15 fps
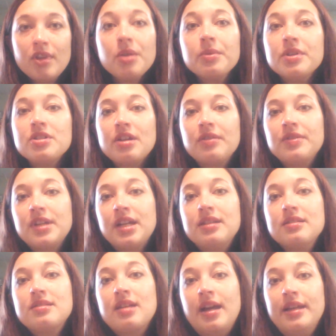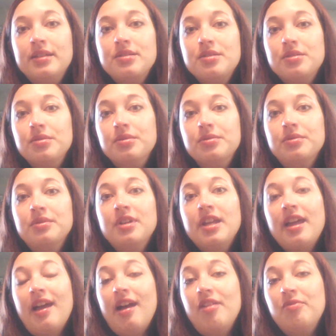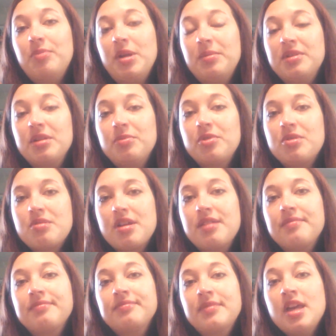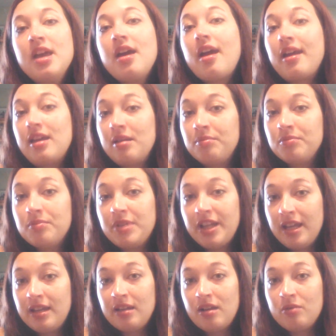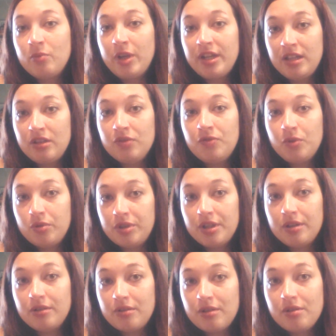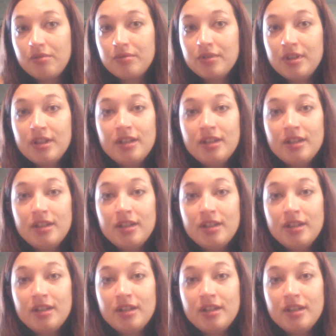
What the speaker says: when Jeff and I decide to have baby number 3. I am planning on waiting the full year, though.